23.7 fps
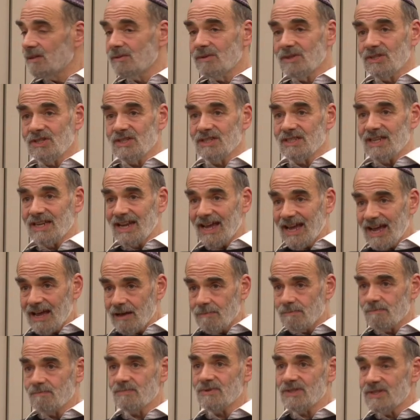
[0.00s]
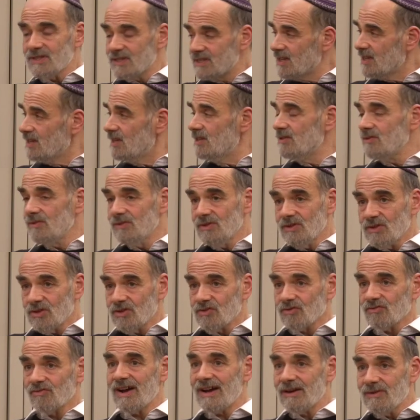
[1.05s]
which is an absolute
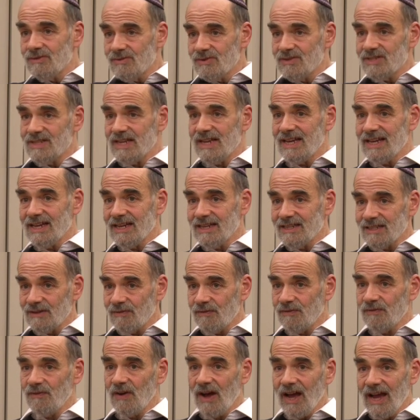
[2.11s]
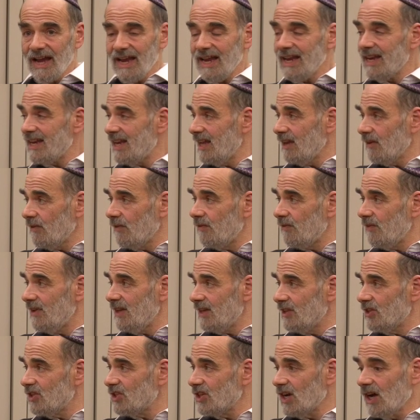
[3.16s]
grounding, defining
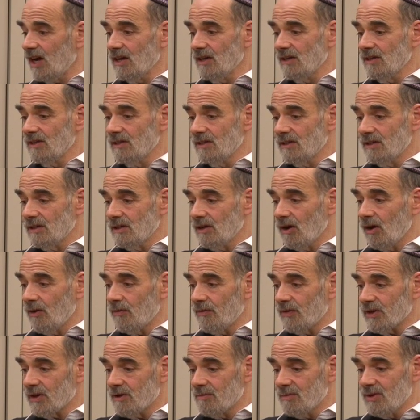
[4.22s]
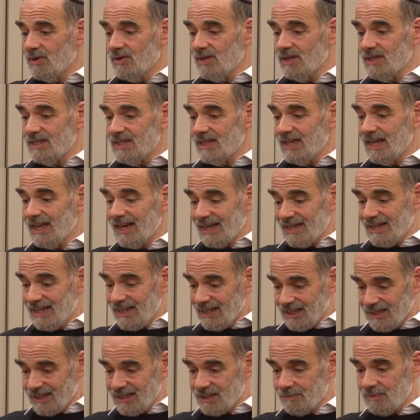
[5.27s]
feature of the community, and it
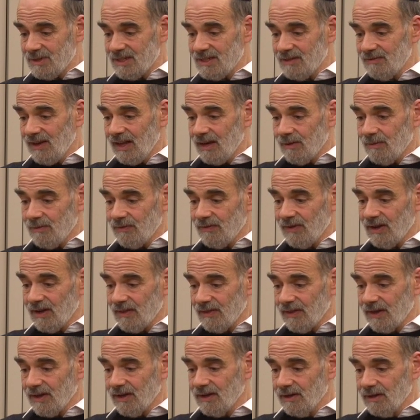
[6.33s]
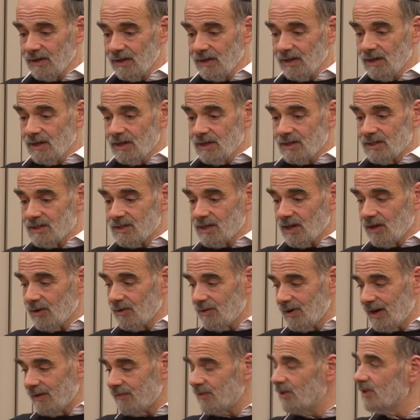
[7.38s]
needs to be developed further. So
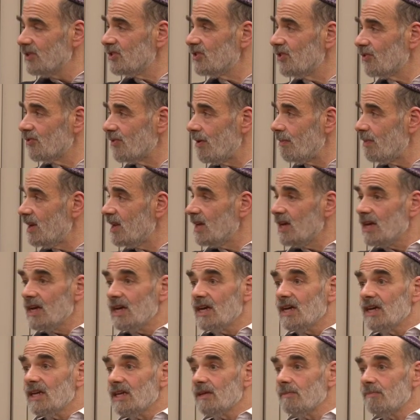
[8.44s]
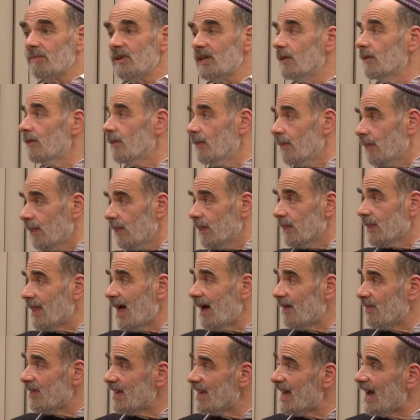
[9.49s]
I've lost it for it, but
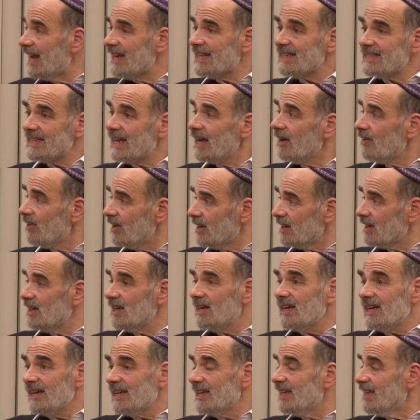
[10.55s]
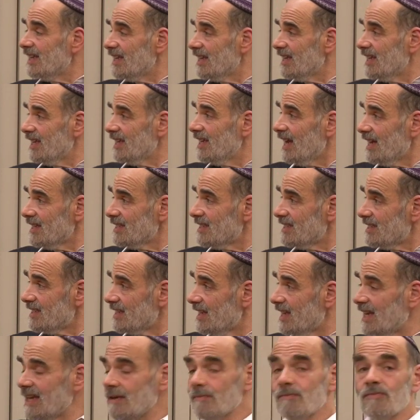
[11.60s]
now the egalitarian,
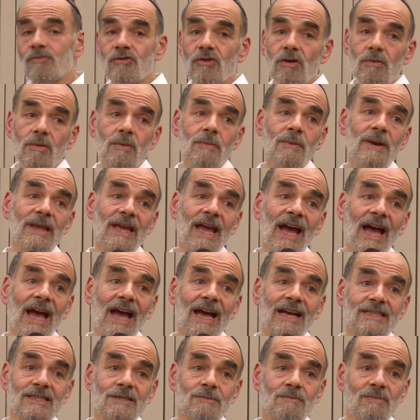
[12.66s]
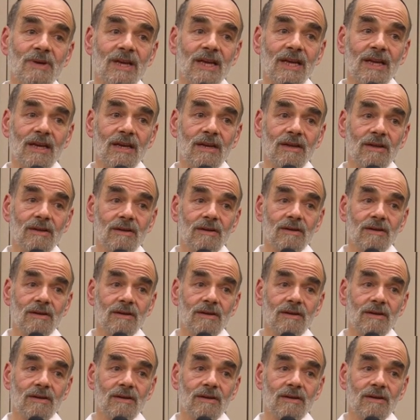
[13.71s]
yes, it probably has been